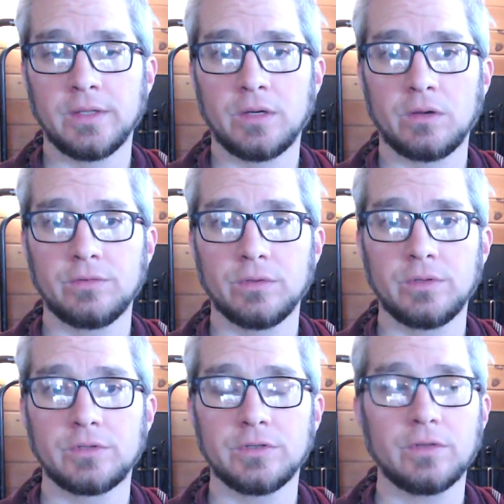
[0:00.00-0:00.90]
then also
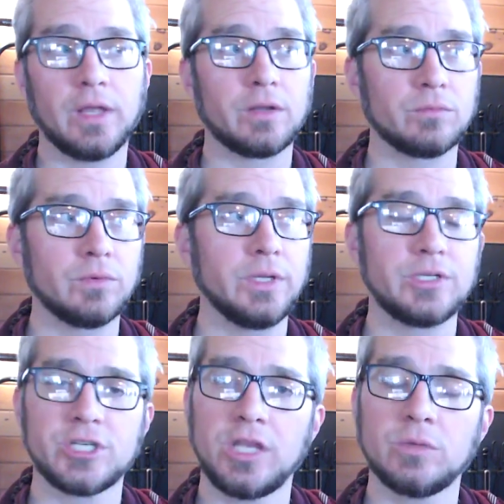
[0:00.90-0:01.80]
to just like really
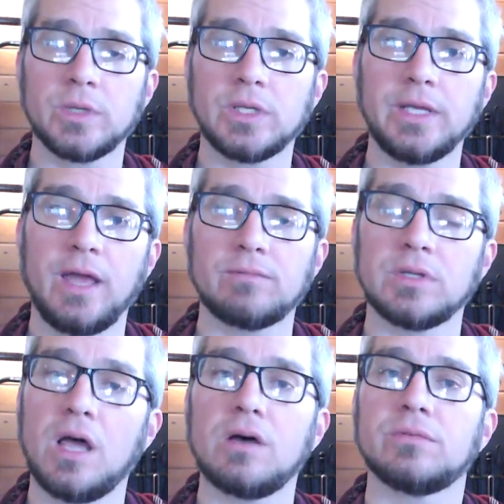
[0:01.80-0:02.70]
genuinely have
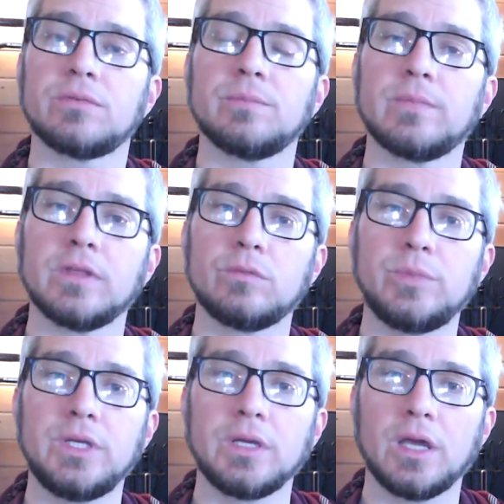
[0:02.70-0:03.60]
love as
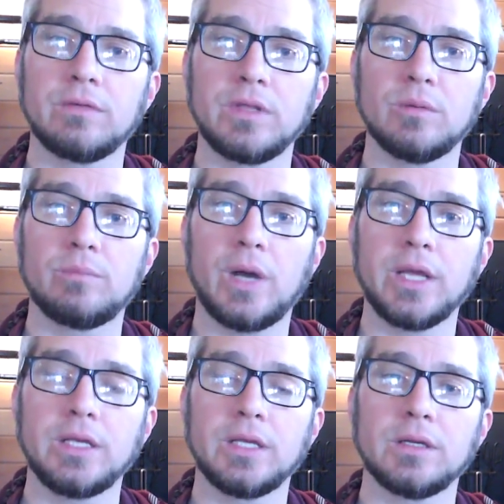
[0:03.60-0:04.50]
being kind of the
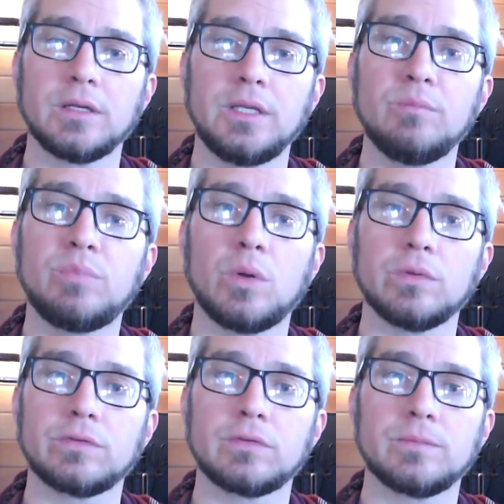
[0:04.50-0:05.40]
abiding
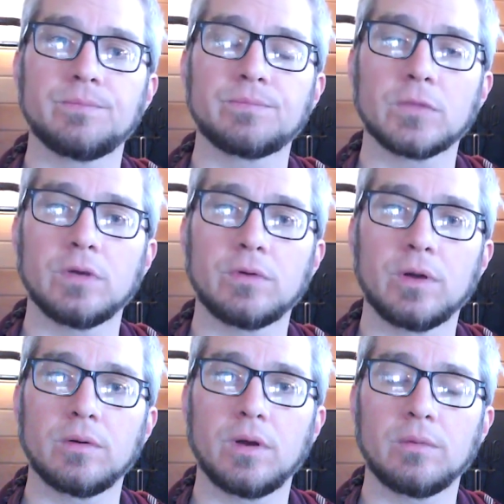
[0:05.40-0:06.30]
impulse of
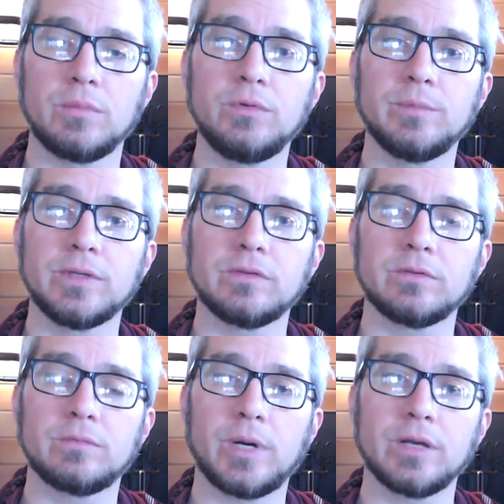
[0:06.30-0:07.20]
our movements
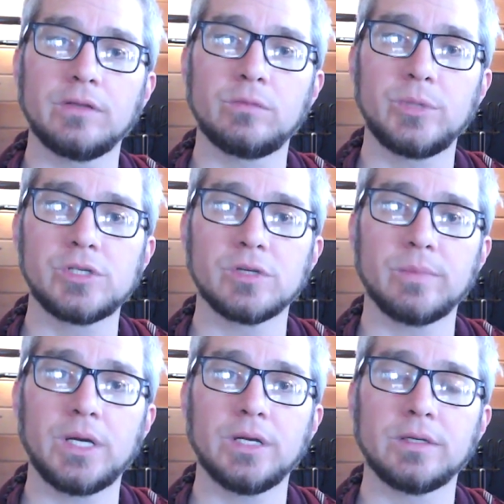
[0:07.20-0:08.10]
of body, speech, and
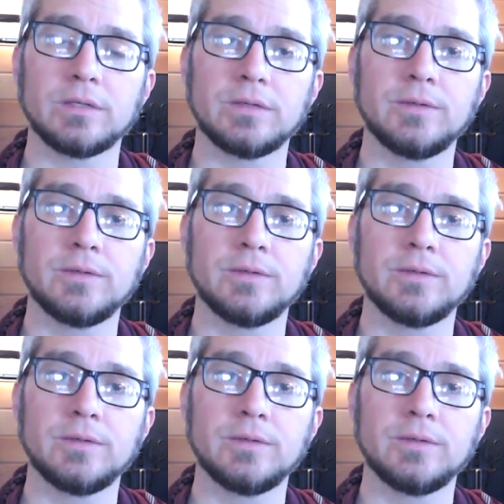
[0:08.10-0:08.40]
mind,